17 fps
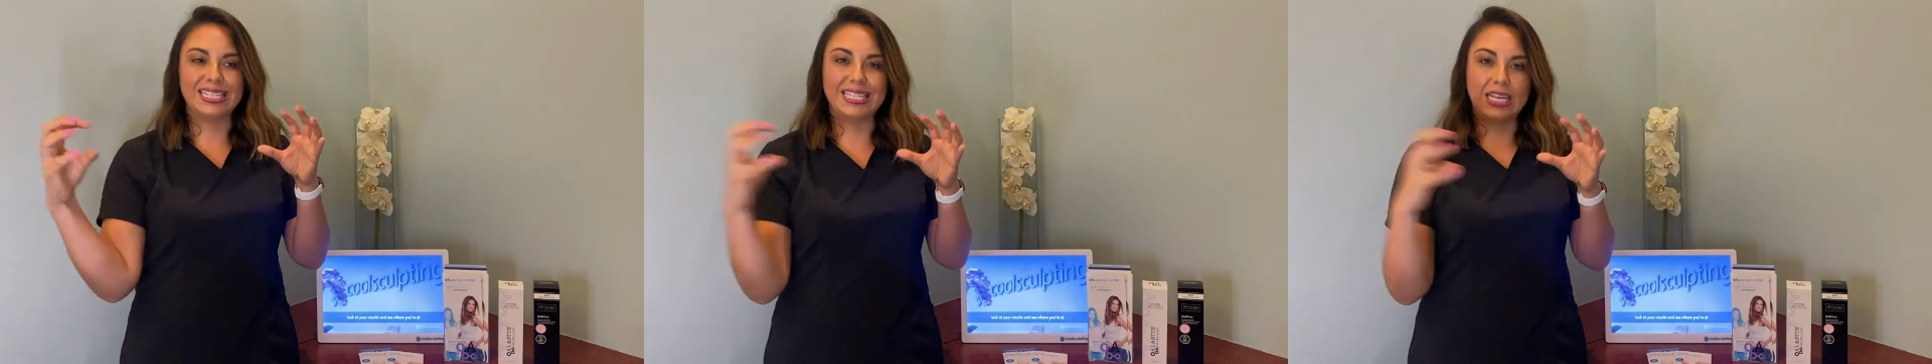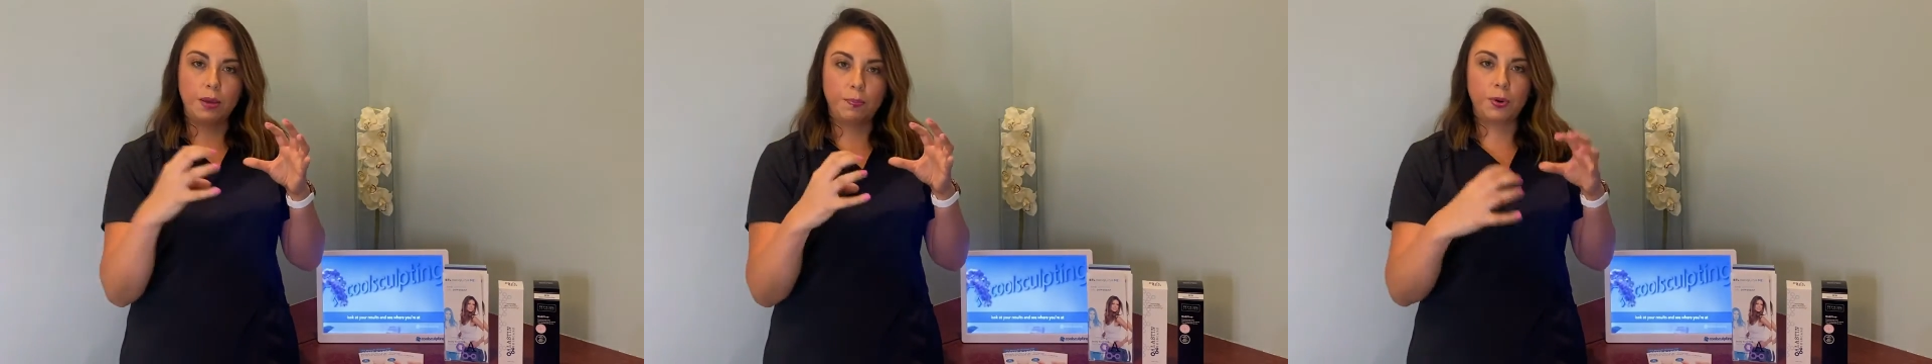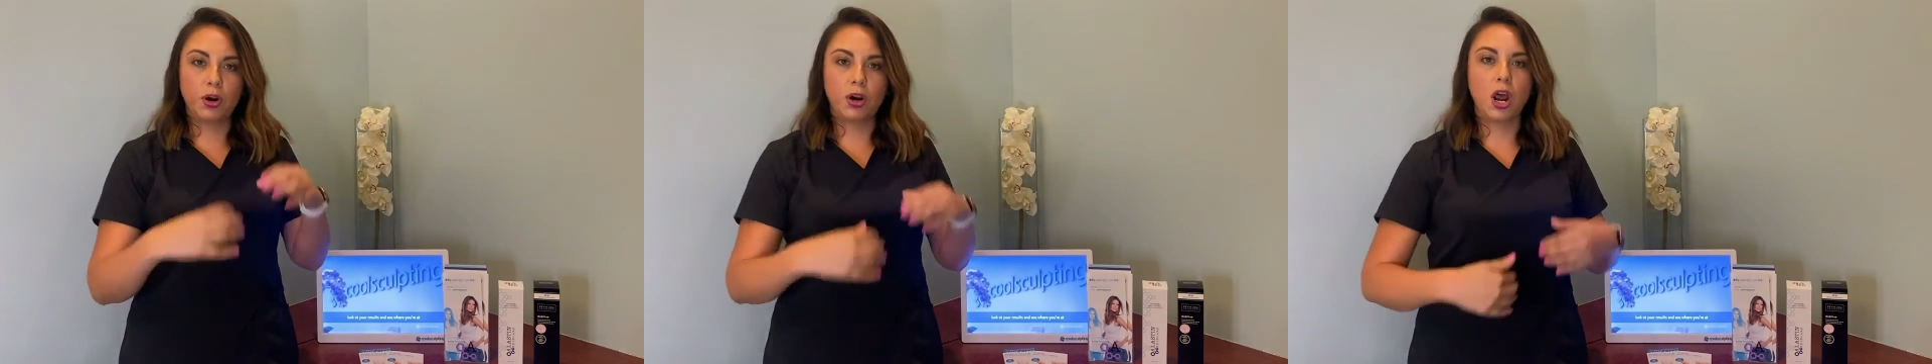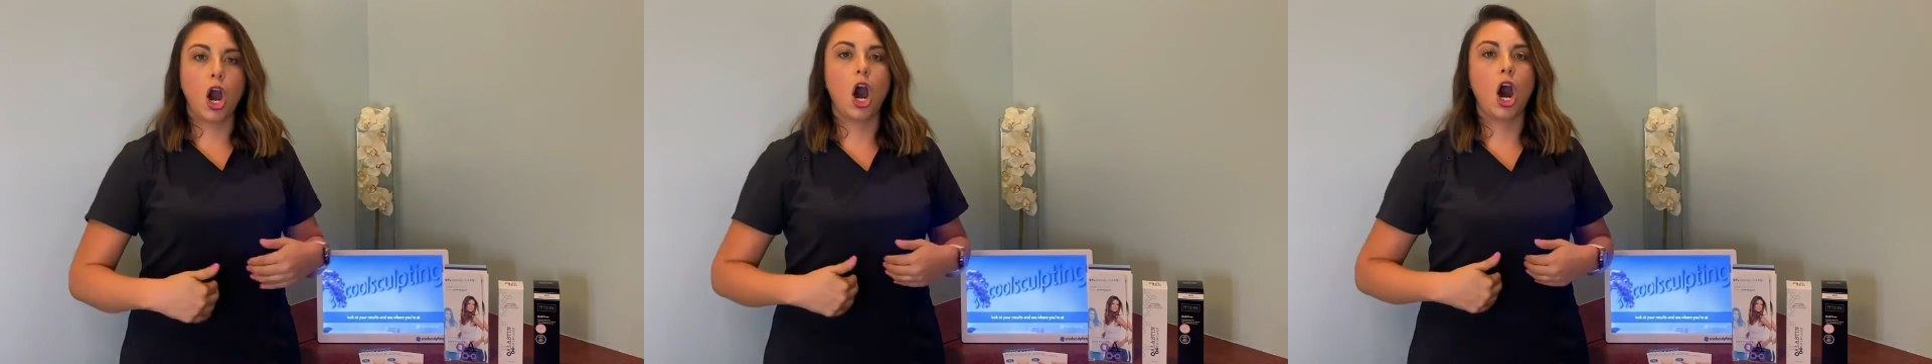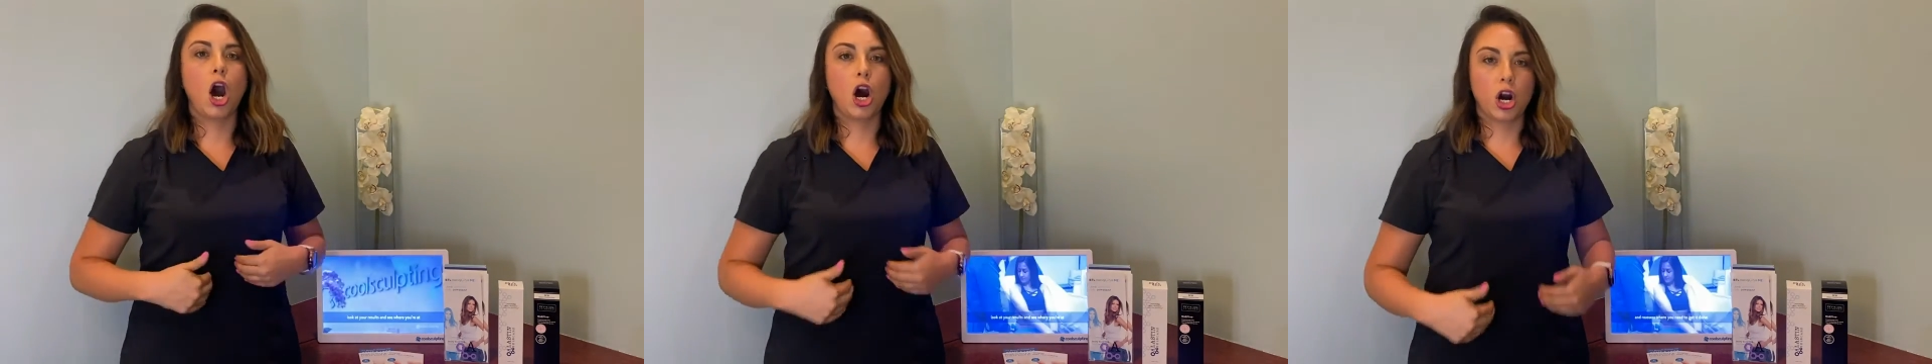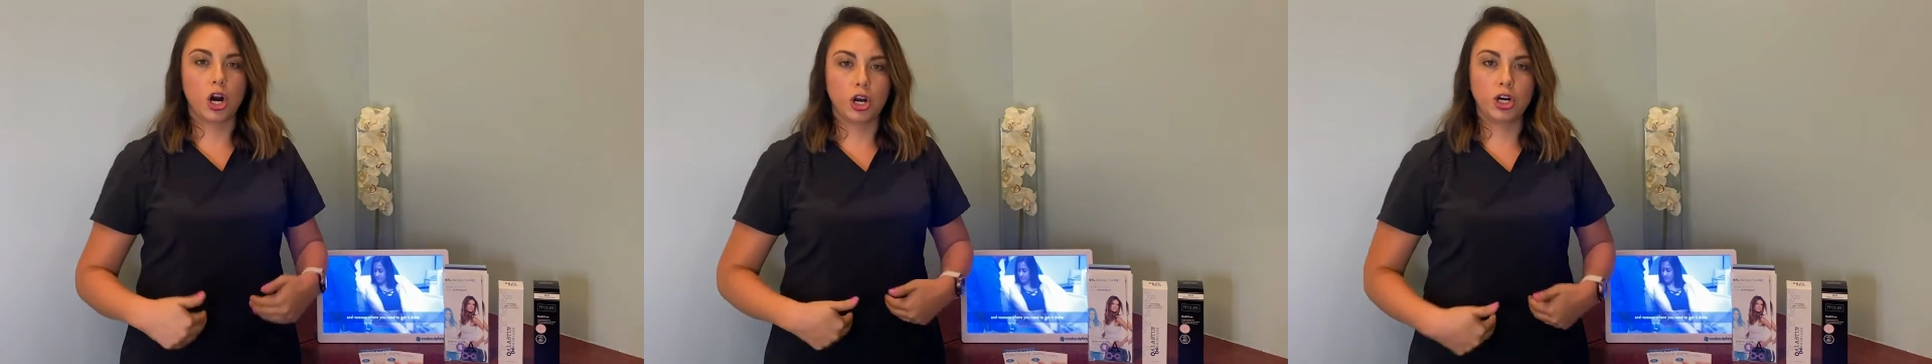deeper,
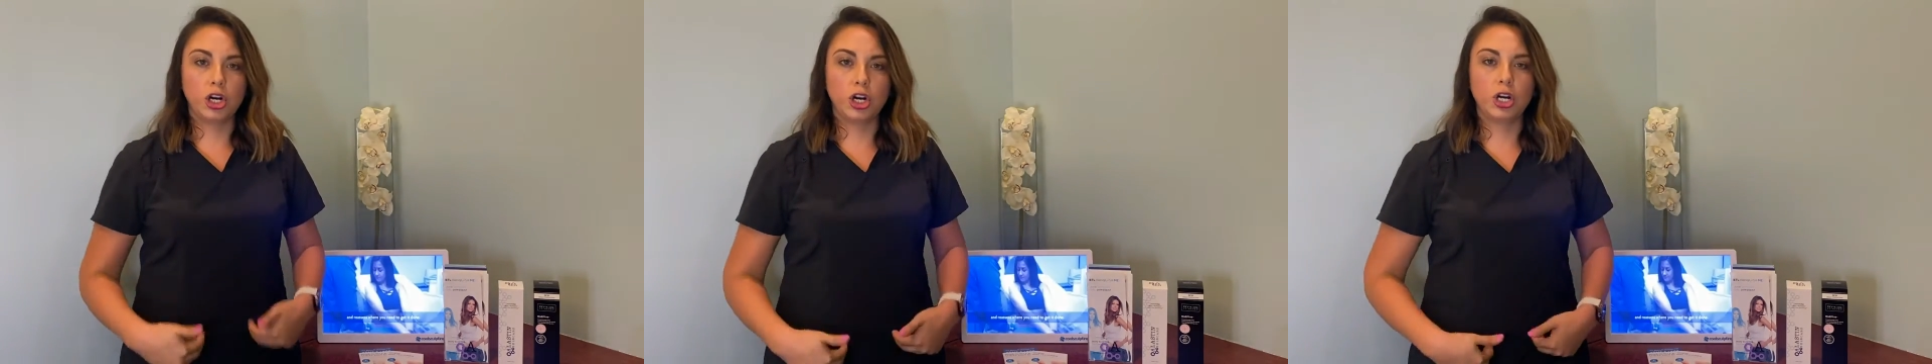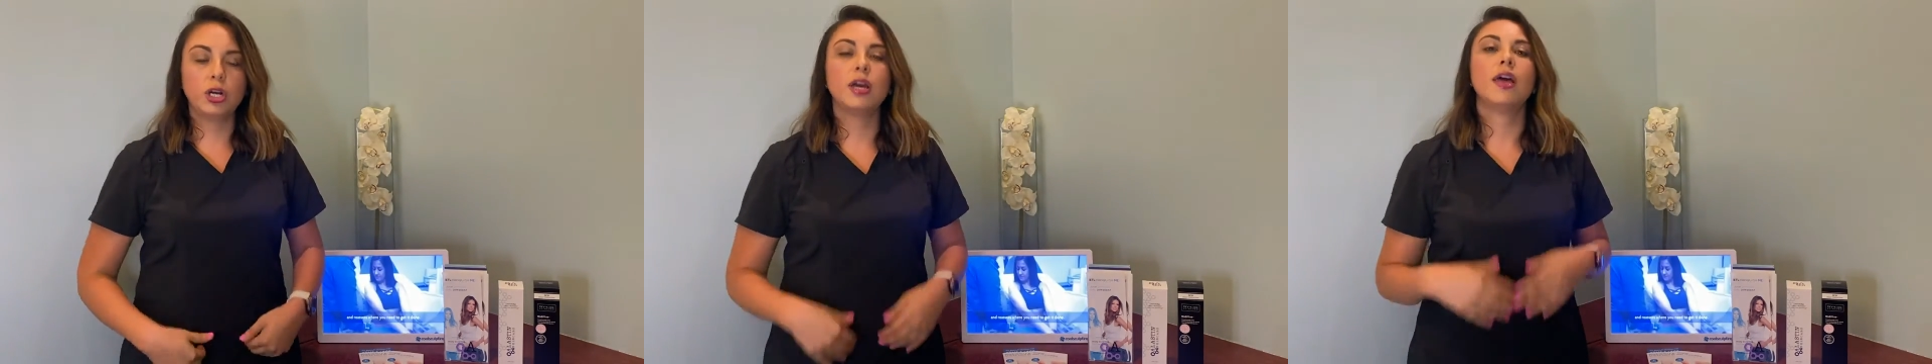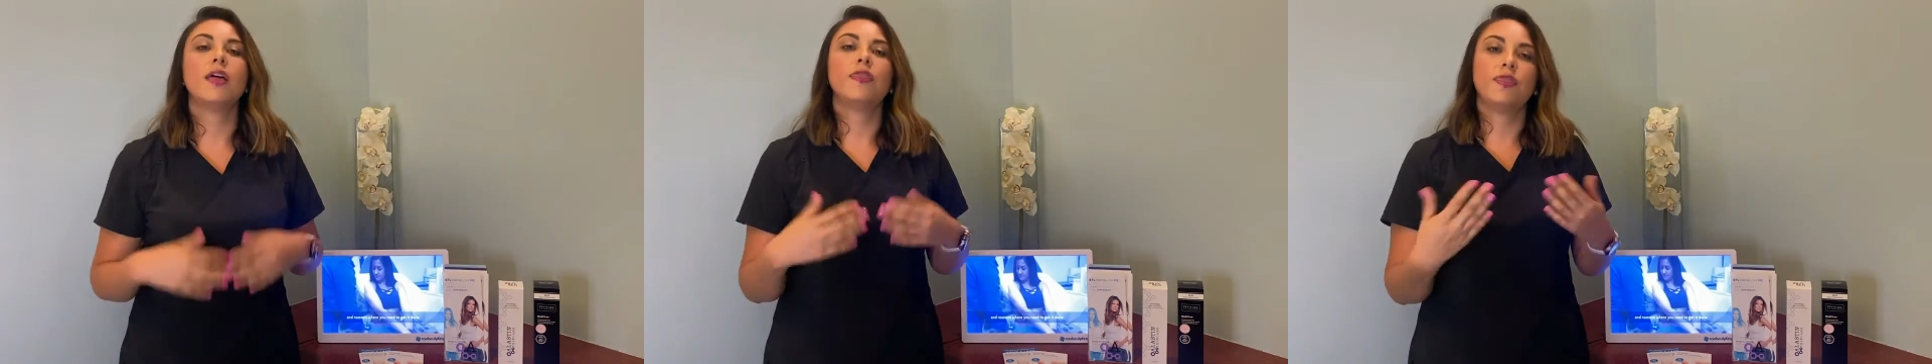harder,